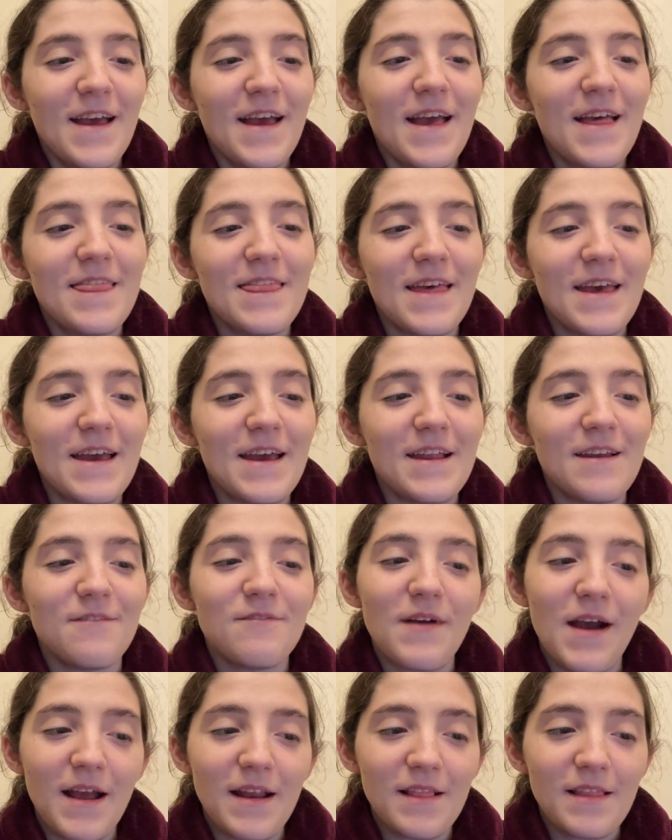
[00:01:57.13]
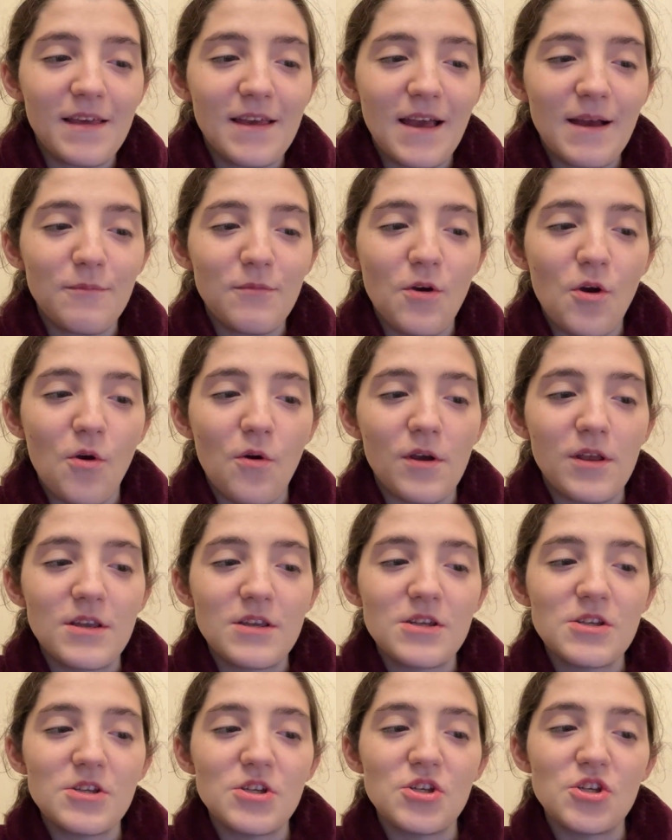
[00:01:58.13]
And then finally, I'm going
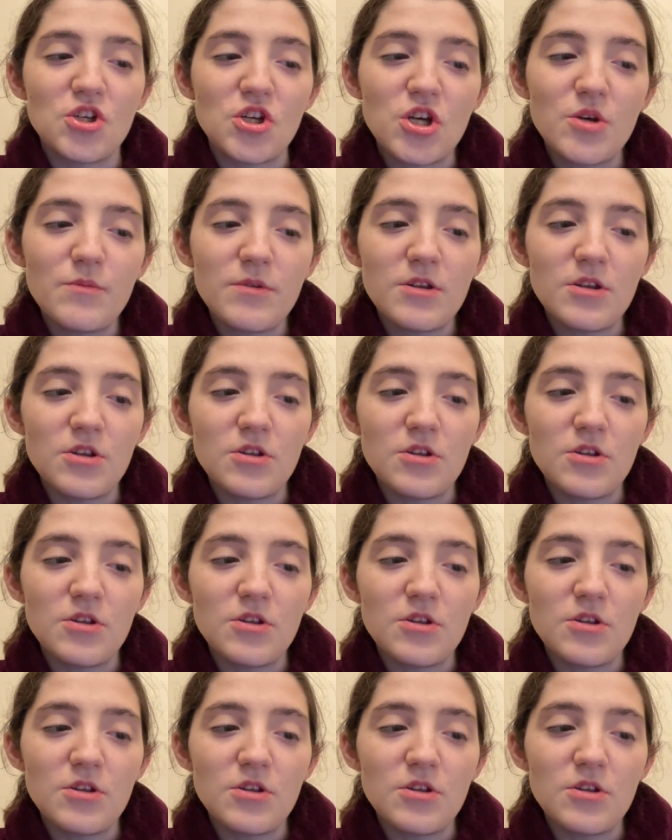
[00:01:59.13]
to determine